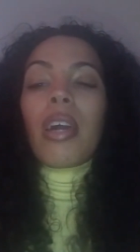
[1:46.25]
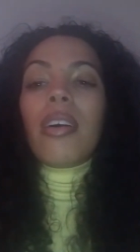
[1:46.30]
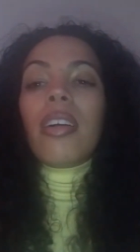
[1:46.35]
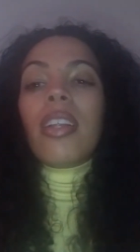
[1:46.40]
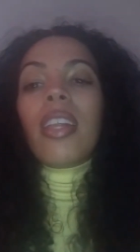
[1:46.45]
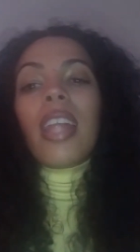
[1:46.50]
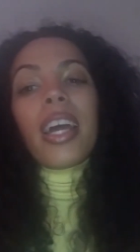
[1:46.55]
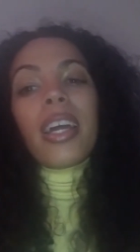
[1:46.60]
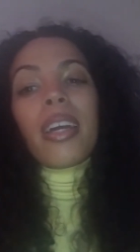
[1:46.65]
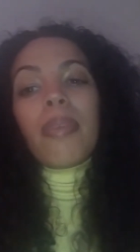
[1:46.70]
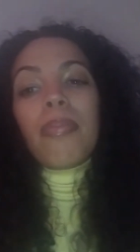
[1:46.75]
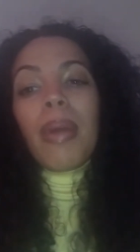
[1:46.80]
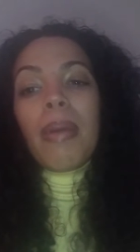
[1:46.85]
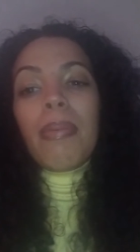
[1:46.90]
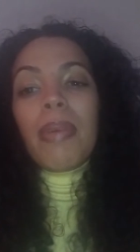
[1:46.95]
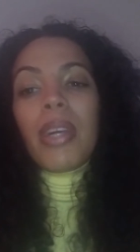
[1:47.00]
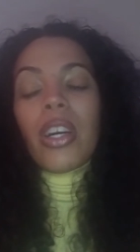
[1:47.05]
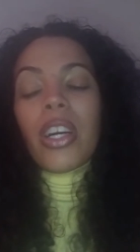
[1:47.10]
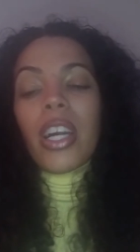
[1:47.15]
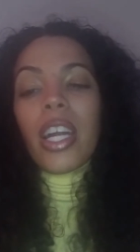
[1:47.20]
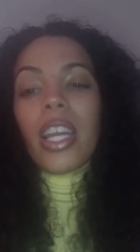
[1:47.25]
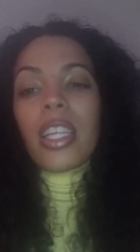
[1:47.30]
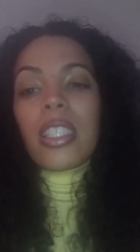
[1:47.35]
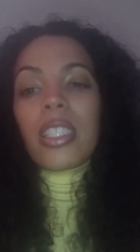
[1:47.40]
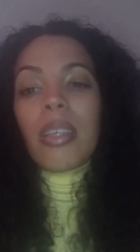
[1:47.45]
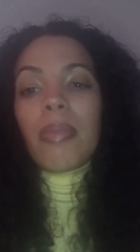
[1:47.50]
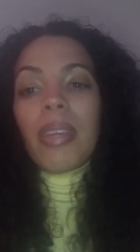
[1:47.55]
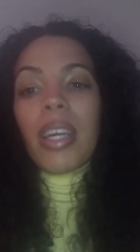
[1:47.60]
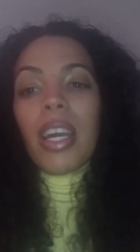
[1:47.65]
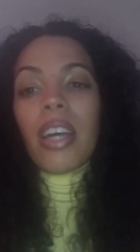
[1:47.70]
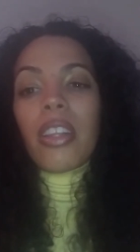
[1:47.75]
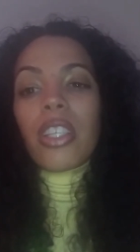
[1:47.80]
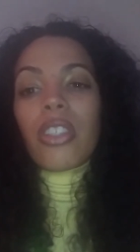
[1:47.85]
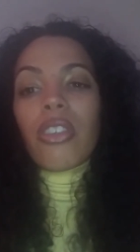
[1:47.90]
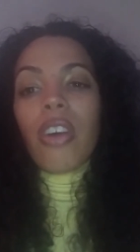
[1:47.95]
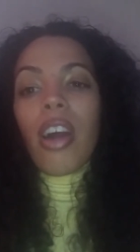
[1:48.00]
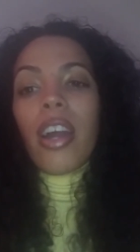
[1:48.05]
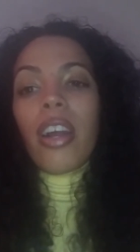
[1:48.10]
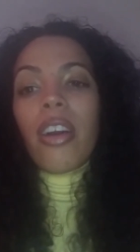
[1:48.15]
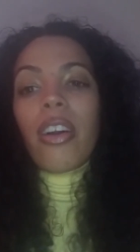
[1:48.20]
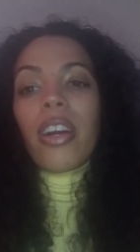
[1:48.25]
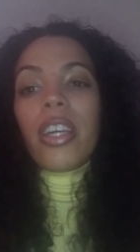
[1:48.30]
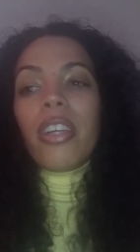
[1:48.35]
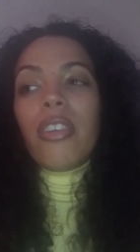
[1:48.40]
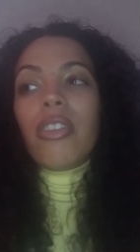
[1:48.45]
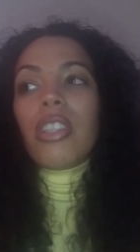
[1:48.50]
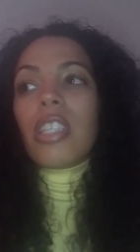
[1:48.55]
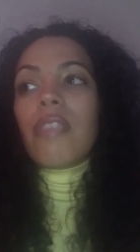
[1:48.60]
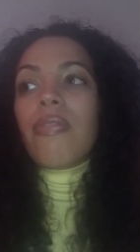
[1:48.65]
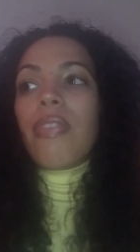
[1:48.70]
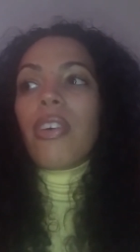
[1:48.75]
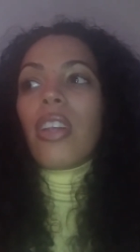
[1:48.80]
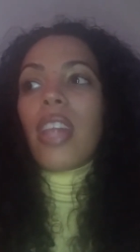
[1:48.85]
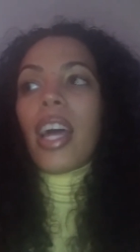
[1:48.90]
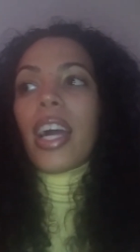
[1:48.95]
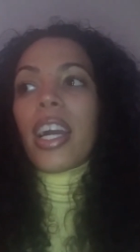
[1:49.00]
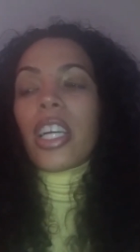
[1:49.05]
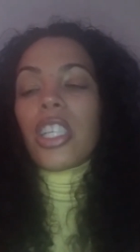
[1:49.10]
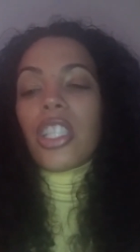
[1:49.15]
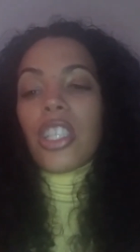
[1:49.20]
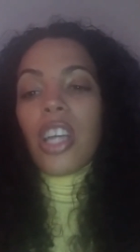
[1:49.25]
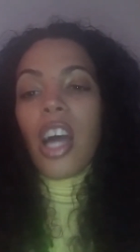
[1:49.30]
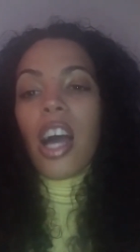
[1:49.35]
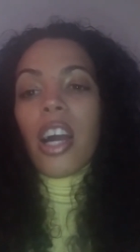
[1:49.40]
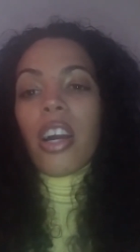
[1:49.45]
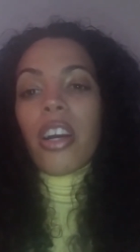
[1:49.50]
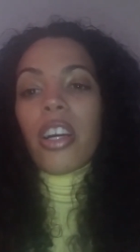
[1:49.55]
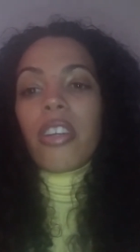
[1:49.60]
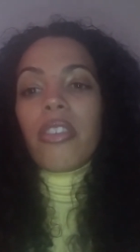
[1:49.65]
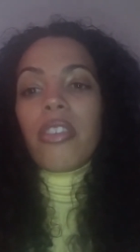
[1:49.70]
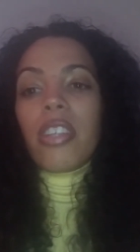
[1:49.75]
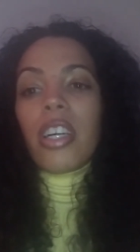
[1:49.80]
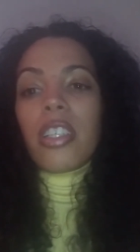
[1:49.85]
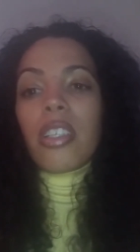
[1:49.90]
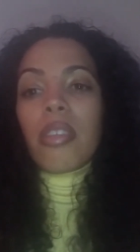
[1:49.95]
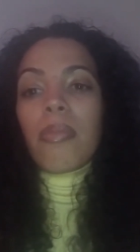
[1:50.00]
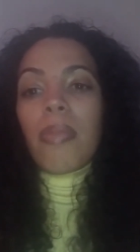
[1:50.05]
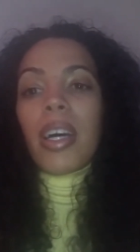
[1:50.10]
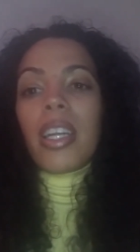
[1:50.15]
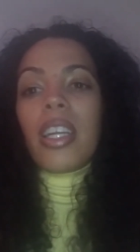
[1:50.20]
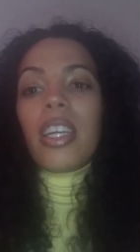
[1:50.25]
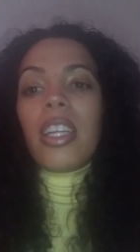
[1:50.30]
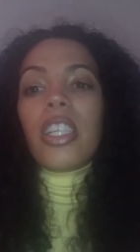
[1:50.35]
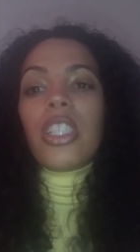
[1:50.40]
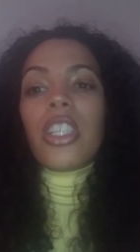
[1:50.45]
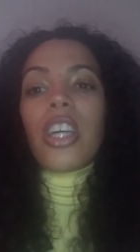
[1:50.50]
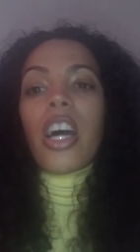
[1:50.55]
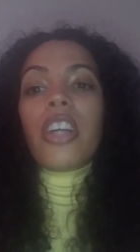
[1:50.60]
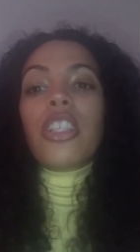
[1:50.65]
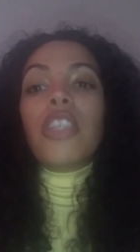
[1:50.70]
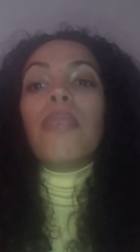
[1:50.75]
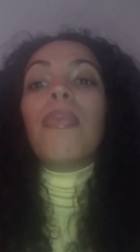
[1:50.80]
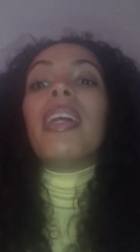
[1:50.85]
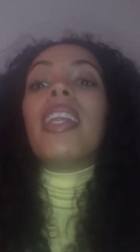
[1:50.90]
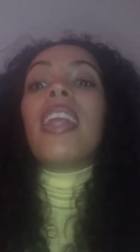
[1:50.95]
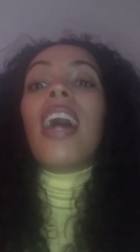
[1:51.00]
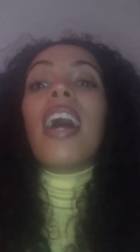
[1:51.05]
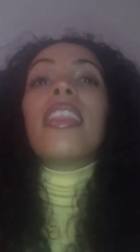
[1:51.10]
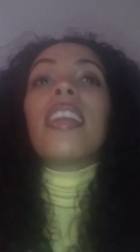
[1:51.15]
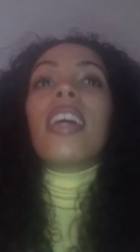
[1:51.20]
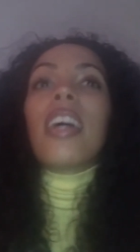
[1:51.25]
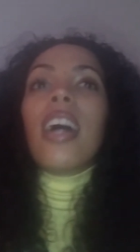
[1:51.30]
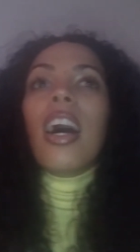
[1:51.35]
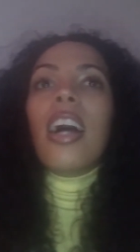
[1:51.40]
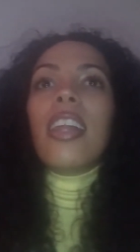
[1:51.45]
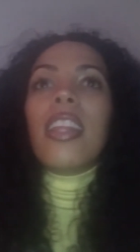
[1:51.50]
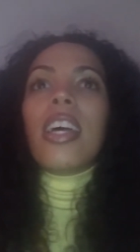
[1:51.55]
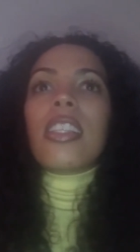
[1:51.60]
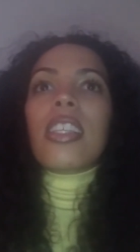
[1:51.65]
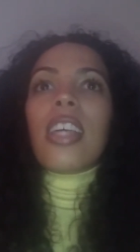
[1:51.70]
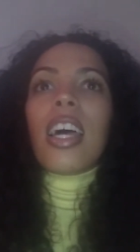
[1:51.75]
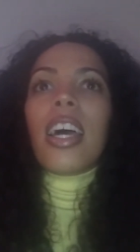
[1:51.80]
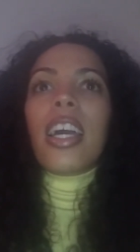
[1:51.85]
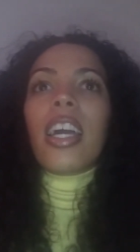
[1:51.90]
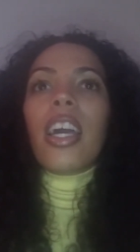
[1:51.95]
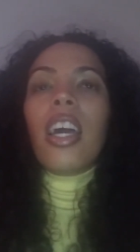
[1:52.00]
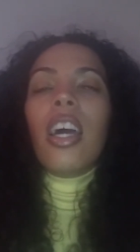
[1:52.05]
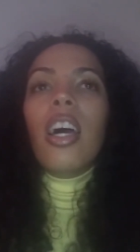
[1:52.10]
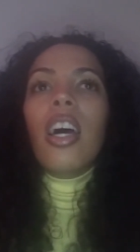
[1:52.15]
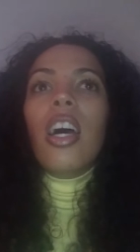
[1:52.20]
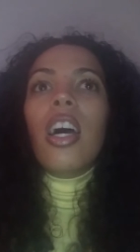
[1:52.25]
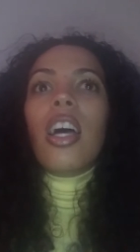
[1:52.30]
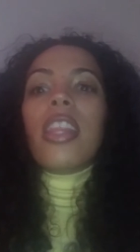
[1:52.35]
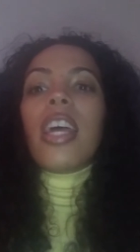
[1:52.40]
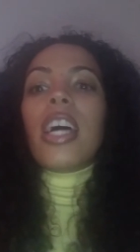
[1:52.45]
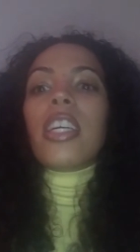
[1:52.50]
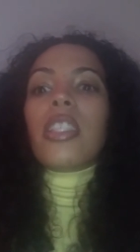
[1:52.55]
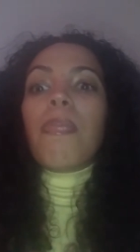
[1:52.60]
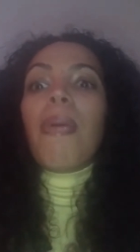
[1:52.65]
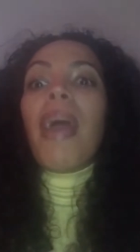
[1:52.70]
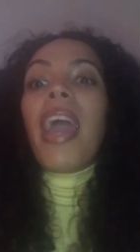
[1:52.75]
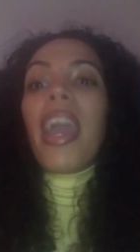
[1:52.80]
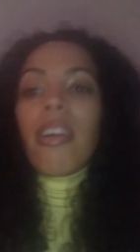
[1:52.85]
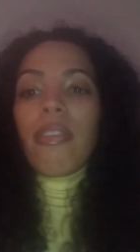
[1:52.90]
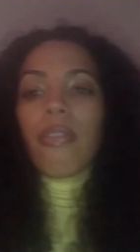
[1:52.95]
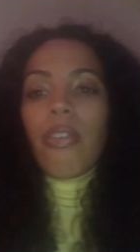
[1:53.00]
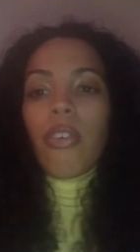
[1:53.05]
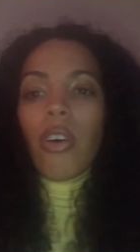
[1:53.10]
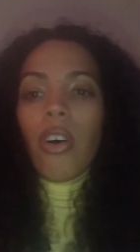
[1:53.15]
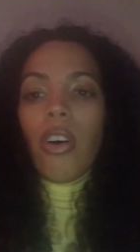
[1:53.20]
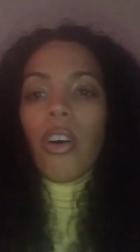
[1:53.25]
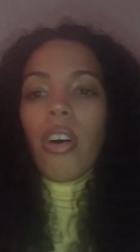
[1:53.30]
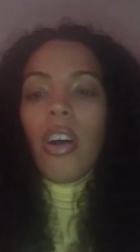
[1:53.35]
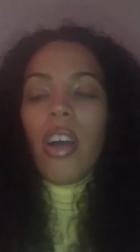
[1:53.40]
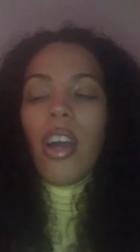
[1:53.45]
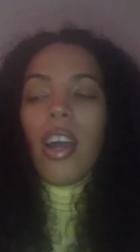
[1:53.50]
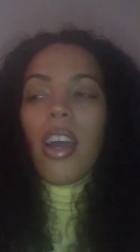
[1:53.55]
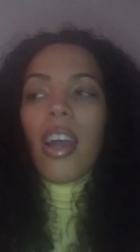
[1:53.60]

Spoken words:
Like maybe you're getting something out the dryer and you just feel like a shock, or you touch somebody and it shocks you, but not the kind that's painful.